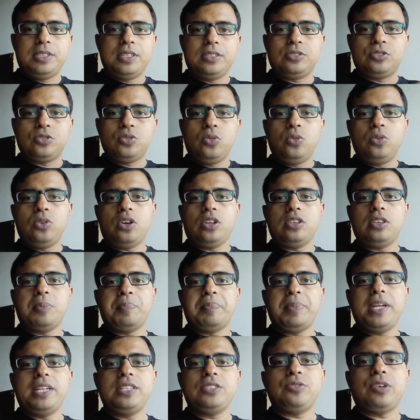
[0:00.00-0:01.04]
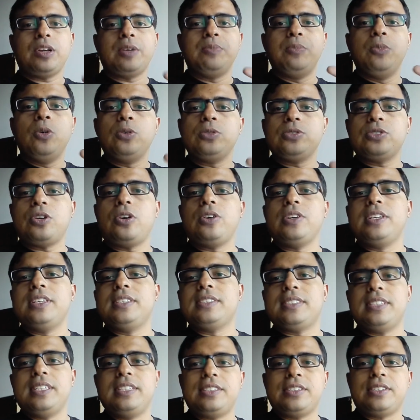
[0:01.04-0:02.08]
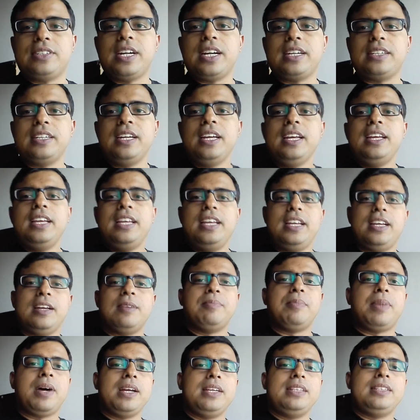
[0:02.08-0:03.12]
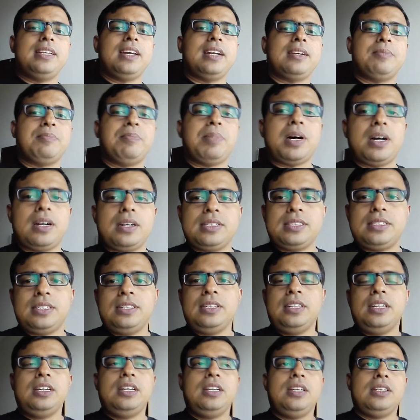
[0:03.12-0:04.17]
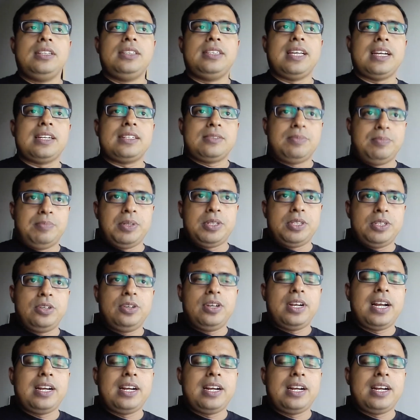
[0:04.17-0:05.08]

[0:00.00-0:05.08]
zone on the page where most audience interact. He can buy that part, that particular